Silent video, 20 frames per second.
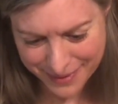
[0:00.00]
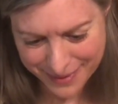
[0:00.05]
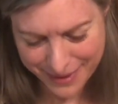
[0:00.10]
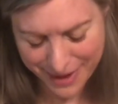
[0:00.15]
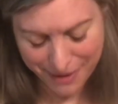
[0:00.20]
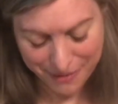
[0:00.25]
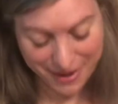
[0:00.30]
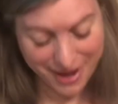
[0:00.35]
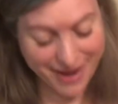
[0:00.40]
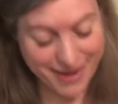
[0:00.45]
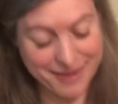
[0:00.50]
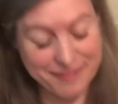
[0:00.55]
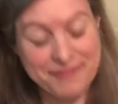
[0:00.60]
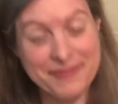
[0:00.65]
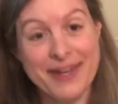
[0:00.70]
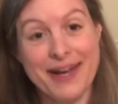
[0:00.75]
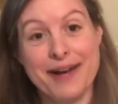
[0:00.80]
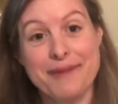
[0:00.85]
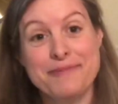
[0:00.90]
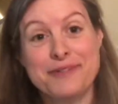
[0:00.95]
Okay,
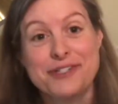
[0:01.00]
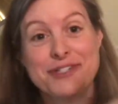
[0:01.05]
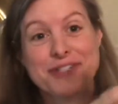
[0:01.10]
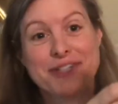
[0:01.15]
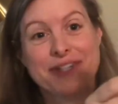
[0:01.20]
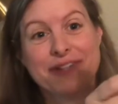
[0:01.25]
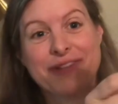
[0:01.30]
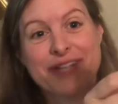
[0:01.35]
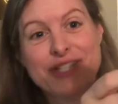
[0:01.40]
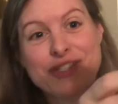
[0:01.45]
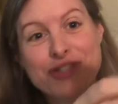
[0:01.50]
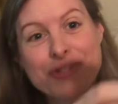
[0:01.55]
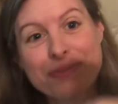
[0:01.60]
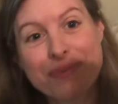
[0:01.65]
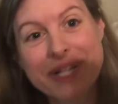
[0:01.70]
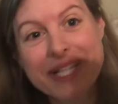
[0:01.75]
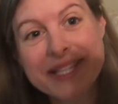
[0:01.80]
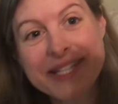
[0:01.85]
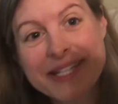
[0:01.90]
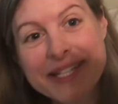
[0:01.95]
I'm just gonna let you
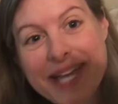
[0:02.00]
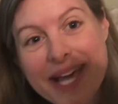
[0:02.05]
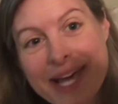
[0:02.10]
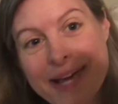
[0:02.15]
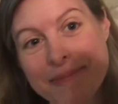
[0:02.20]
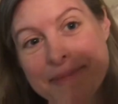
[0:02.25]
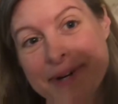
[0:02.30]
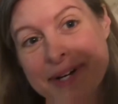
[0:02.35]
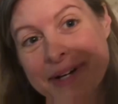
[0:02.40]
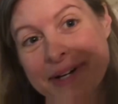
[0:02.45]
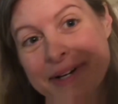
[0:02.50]
read the name.